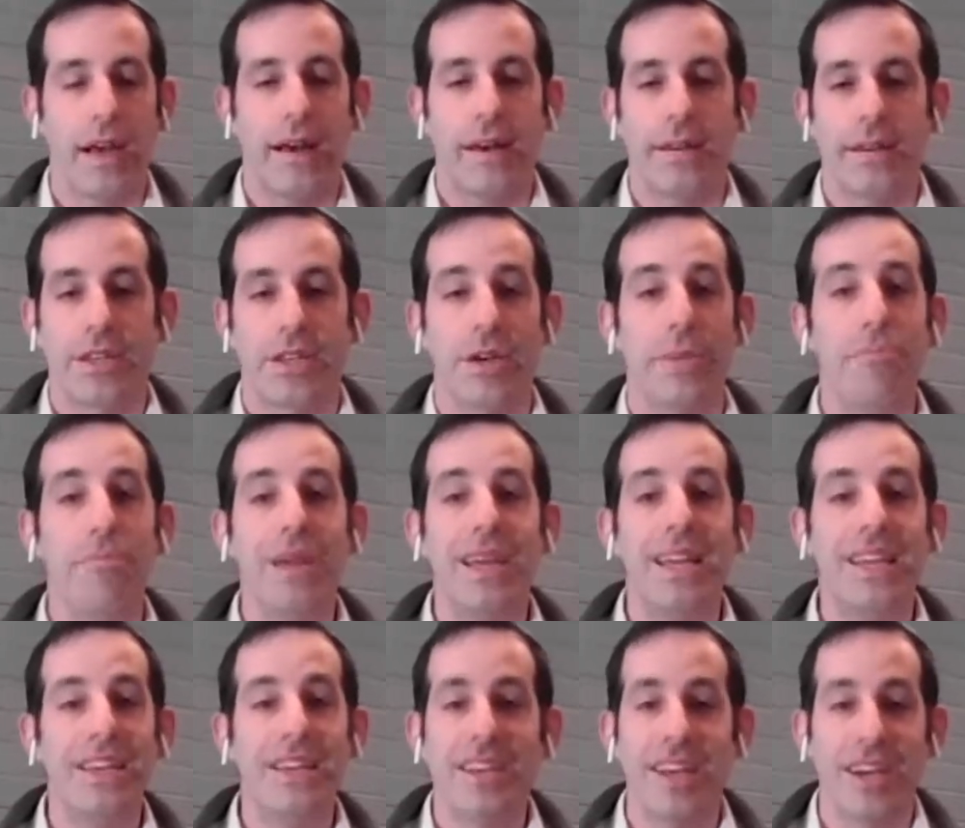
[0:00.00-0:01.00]
Uh,
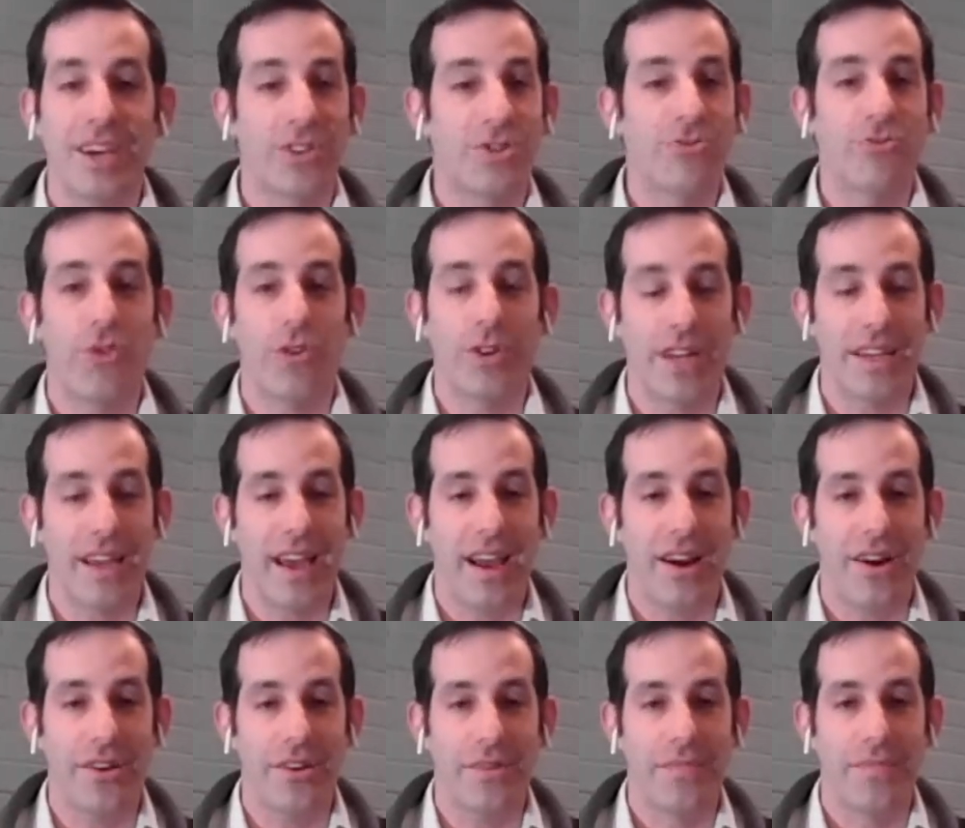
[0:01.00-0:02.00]
comedian
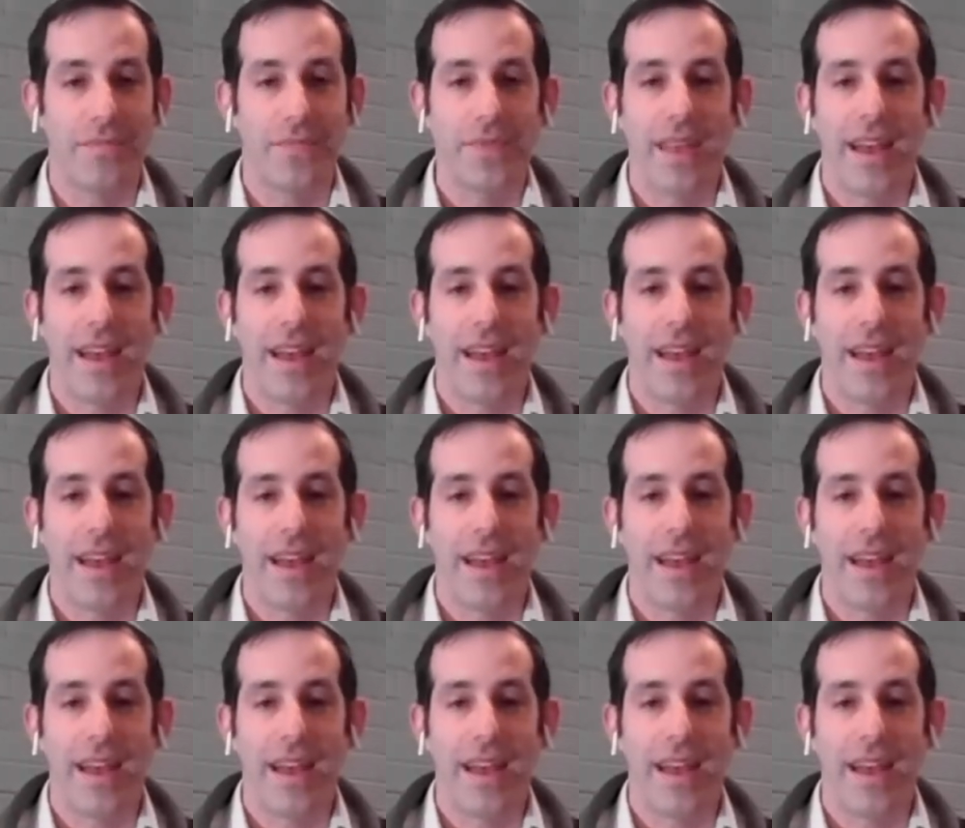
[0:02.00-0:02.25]
extraordinaire,